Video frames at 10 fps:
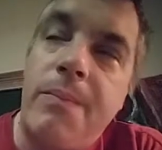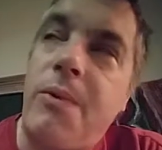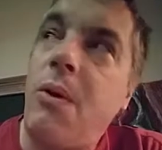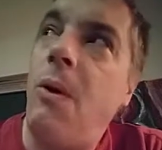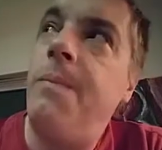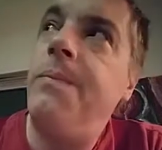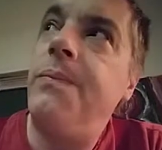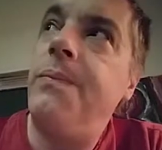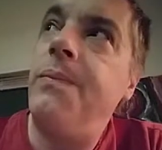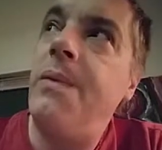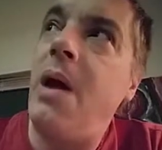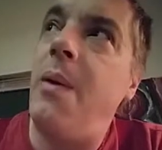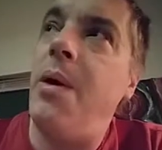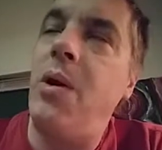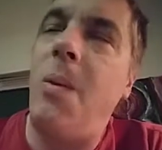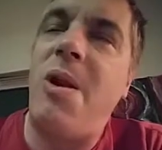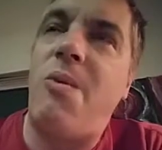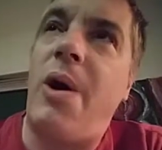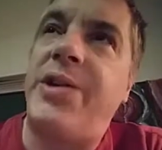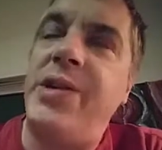So, anyway,
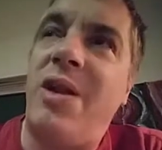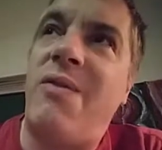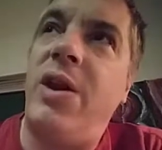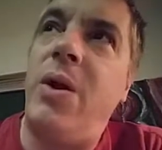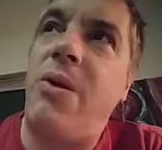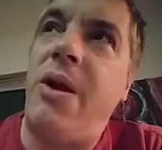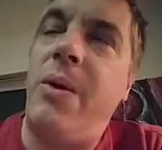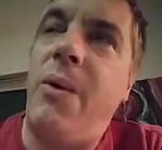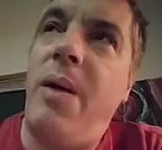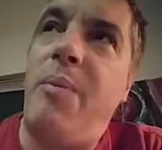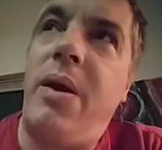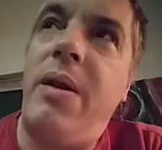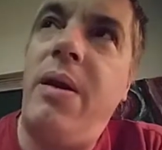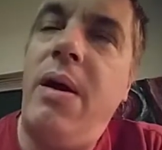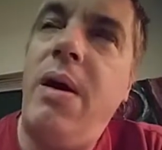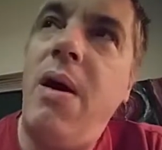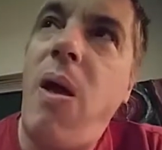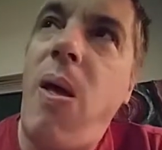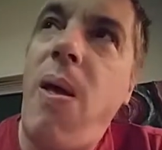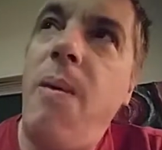nobody's watching these videos anyway, but
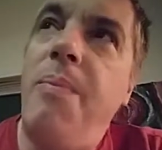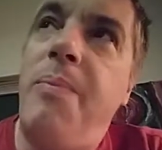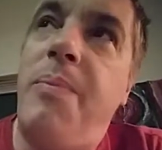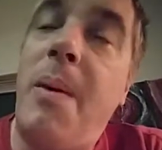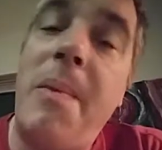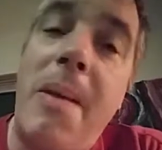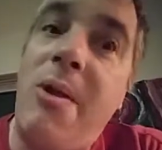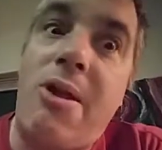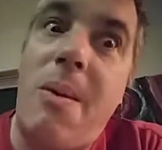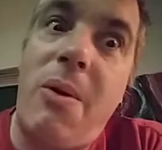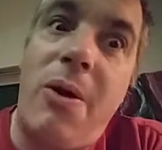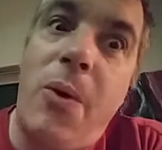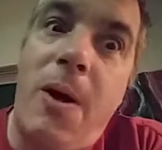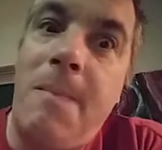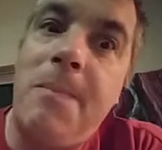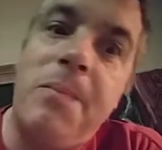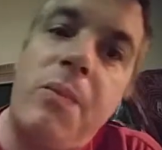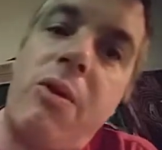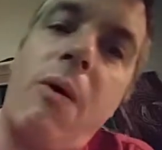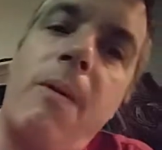maybe somebody will.
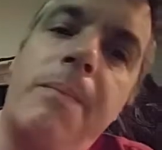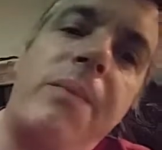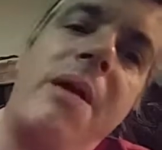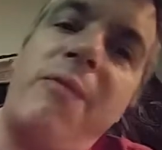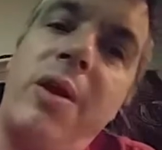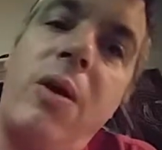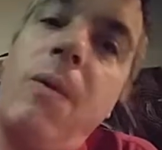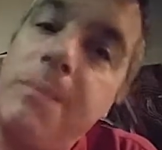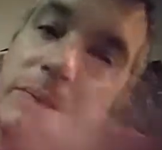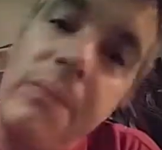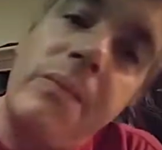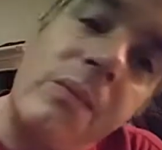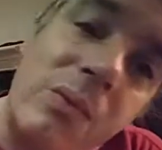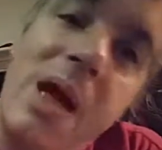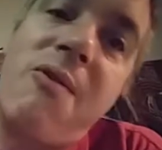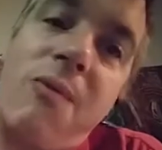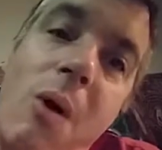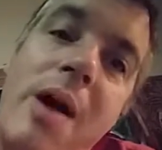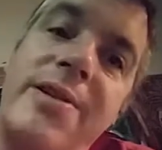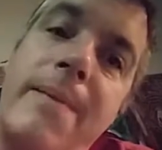So, if you do, thanks for
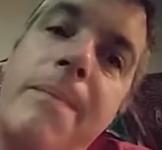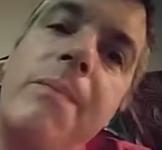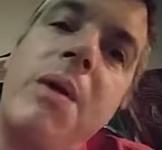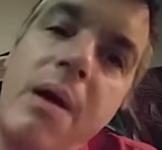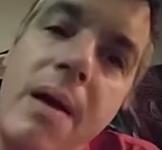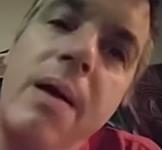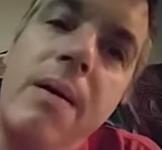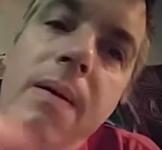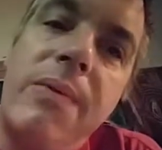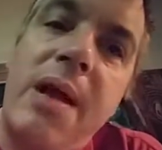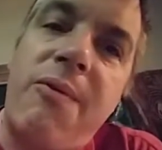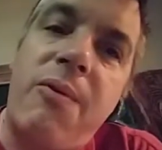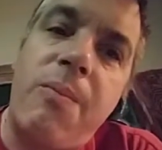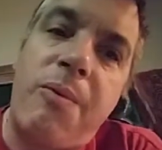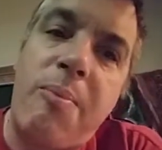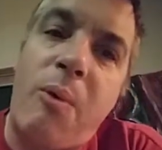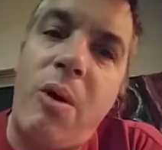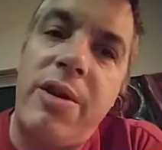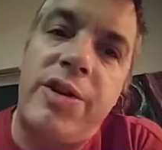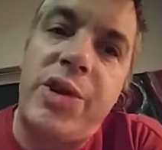watching. Thanks for
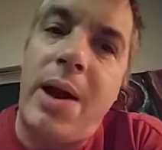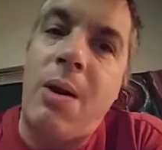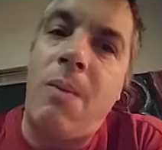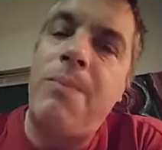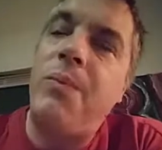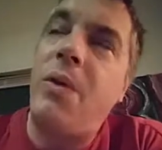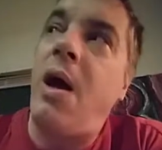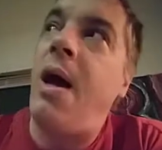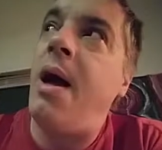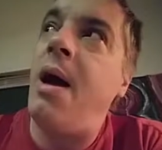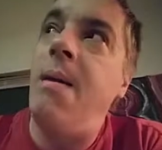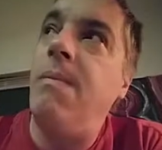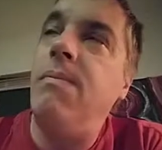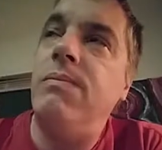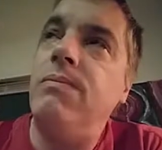supporting the channel. Have